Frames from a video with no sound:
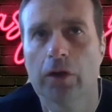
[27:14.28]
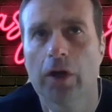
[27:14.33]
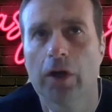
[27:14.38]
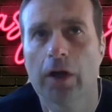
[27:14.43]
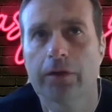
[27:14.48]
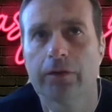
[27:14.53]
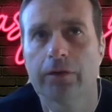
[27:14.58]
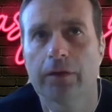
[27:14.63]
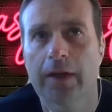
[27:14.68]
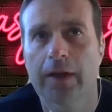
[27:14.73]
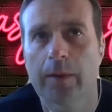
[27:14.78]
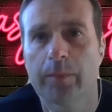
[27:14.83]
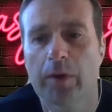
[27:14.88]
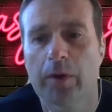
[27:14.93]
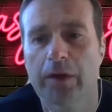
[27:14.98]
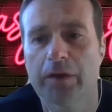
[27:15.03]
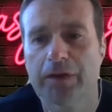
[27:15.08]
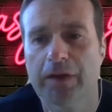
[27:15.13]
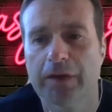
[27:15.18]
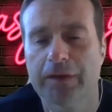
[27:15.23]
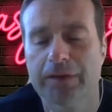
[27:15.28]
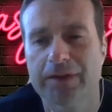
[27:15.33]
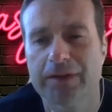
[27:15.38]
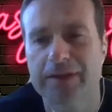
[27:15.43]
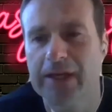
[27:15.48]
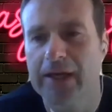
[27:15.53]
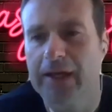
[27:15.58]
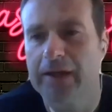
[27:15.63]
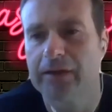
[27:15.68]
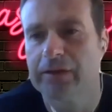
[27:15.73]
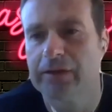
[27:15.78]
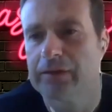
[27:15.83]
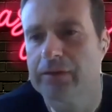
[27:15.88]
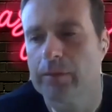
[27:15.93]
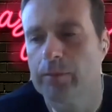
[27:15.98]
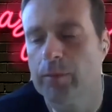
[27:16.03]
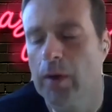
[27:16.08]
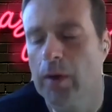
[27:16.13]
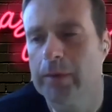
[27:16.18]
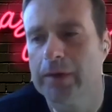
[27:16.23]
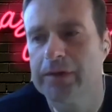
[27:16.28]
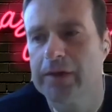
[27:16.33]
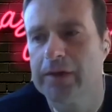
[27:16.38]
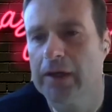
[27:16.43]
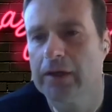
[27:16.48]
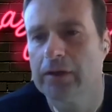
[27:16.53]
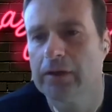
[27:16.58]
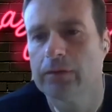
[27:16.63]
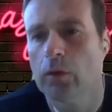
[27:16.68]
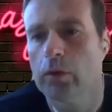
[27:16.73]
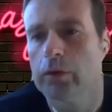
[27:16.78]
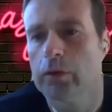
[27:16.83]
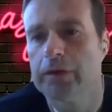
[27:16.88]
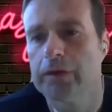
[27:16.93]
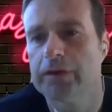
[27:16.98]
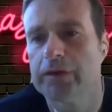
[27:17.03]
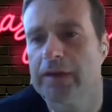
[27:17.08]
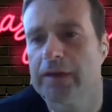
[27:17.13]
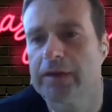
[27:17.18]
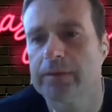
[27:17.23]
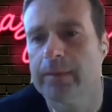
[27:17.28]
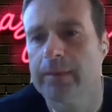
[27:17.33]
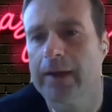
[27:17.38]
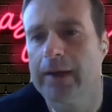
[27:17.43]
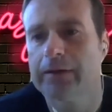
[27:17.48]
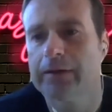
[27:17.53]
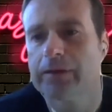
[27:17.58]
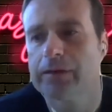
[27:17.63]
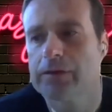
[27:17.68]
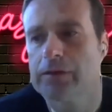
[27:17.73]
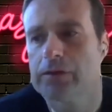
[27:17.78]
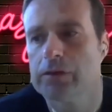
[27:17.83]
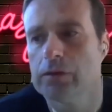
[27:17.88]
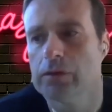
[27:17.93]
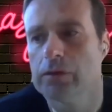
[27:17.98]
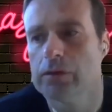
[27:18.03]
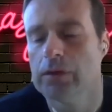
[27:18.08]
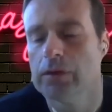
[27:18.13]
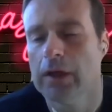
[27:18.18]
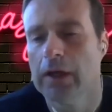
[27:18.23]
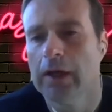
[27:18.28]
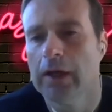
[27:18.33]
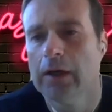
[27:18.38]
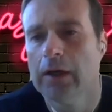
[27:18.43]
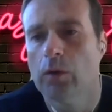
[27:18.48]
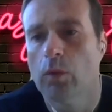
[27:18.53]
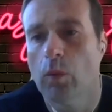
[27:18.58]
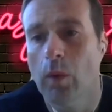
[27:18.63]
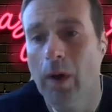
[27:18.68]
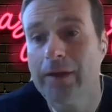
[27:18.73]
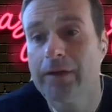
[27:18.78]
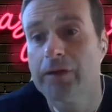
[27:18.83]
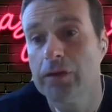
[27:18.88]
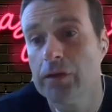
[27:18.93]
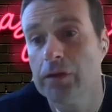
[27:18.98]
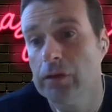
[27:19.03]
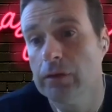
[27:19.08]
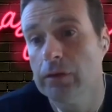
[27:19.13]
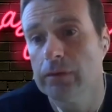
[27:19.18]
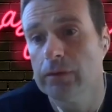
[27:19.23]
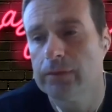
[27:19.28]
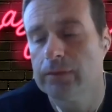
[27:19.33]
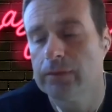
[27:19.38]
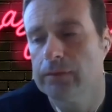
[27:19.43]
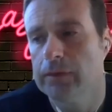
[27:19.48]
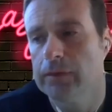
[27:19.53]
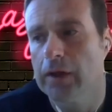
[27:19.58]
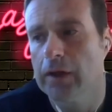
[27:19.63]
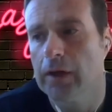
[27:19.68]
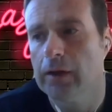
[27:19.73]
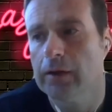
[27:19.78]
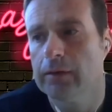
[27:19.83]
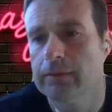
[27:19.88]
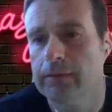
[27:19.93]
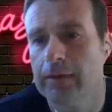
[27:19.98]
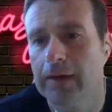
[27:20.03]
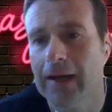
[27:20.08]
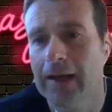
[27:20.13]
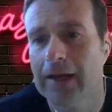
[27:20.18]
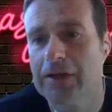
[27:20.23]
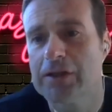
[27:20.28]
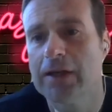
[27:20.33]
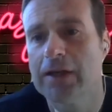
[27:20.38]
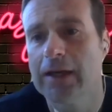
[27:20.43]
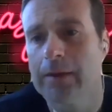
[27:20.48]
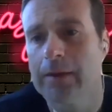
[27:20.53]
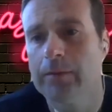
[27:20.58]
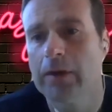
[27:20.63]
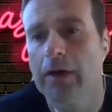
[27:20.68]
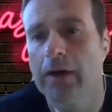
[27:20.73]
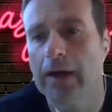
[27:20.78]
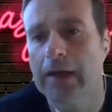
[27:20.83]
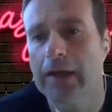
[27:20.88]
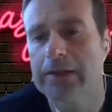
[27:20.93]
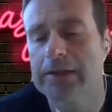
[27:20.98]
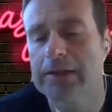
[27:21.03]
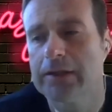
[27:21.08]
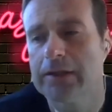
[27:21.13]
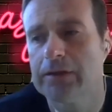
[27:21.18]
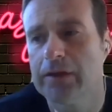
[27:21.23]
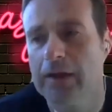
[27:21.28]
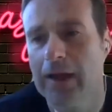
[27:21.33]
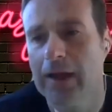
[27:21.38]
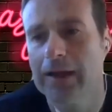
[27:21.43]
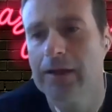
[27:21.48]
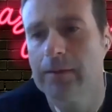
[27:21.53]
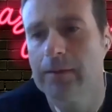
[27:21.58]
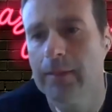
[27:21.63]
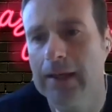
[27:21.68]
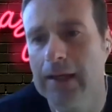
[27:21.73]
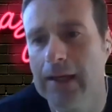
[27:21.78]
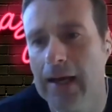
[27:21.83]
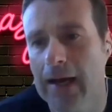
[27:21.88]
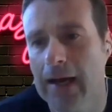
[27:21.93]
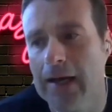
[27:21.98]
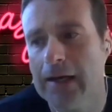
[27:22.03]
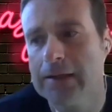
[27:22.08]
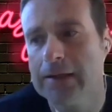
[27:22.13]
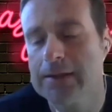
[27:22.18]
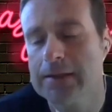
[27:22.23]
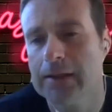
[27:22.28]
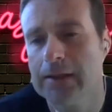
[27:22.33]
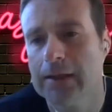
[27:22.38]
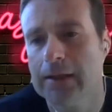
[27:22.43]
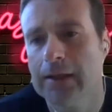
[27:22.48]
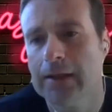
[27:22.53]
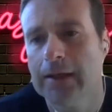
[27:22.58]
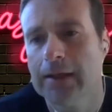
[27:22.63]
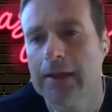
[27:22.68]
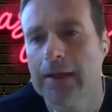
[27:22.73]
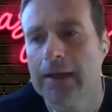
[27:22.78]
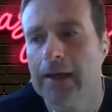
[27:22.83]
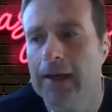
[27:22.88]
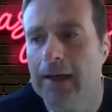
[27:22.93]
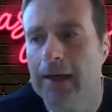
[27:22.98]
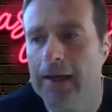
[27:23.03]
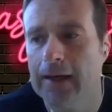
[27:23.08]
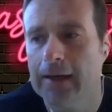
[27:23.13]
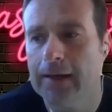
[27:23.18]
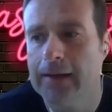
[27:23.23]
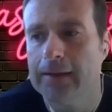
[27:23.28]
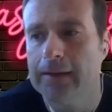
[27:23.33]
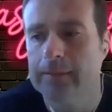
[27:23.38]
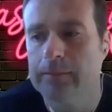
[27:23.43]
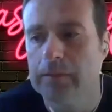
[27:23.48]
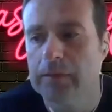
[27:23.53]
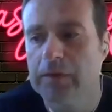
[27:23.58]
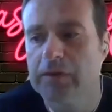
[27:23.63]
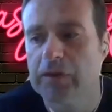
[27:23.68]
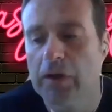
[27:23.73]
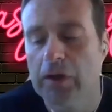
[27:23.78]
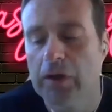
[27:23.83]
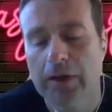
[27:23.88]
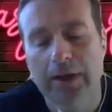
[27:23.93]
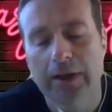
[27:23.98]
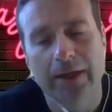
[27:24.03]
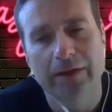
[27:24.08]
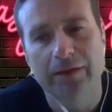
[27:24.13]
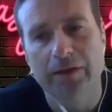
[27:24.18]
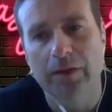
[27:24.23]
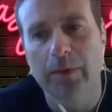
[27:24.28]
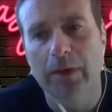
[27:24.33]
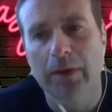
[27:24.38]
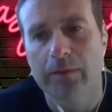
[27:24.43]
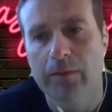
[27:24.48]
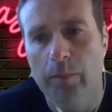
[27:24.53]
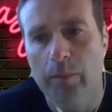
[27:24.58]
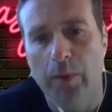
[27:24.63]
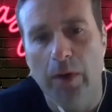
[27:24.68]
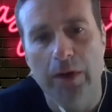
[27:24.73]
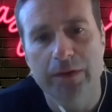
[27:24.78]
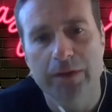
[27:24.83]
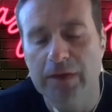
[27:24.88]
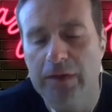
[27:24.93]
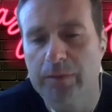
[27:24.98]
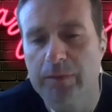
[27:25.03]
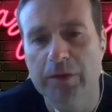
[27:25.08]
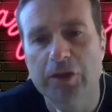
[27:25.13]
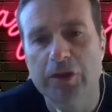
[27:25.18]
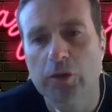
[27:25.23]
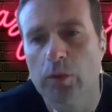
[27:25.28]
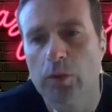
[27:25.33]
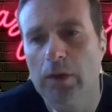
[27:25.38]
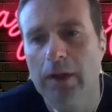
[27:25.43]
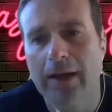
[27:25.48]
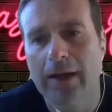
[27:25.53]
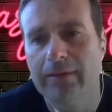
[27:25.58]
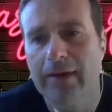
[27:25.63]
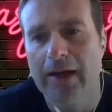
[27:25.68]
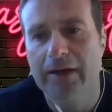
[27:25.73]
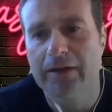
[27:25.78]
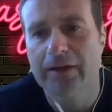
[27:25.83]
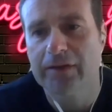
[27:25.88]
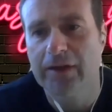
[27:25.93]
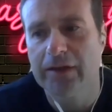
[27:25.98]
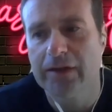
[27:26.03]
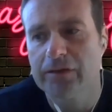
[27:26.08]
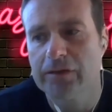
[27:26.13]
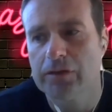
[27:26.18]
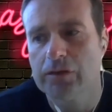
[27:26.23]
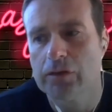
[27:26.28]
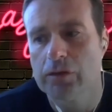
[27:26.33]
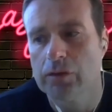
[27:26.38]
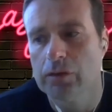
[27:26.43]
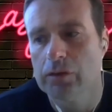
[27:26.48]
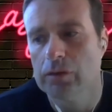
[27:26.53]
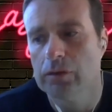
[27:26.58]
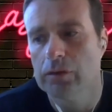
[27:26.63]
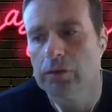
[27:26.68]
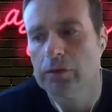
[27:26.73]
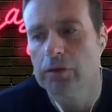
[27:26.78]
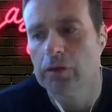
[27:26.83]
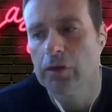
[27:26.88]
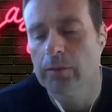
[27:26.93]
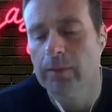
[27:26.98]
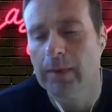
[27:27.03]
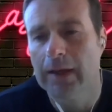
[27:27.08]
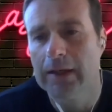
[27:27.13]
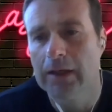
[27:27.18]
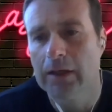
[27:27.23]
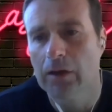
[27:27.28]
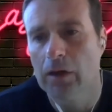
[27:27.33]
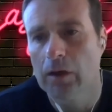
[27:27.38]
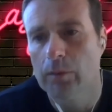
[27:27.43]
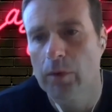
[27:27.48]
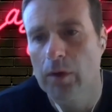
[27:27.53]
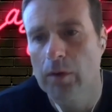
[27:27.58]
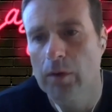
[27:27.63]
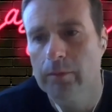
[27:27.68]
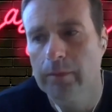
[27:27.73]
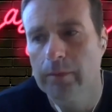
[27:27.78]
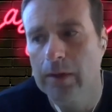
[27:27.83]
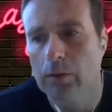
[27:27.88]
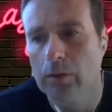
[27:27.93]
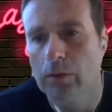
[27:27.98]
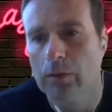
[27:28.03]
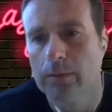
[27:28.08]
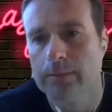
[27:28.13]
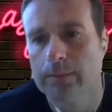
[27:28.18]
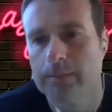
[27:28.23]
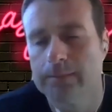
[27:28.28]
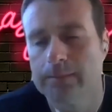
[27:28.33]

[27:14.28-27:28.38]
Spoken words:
go through that process, it probably takes 4 to 6 months to, once you've, you know, financially immigrated, to get the money out. So it is a bit of a process, but you will have access to your money, no problem at all.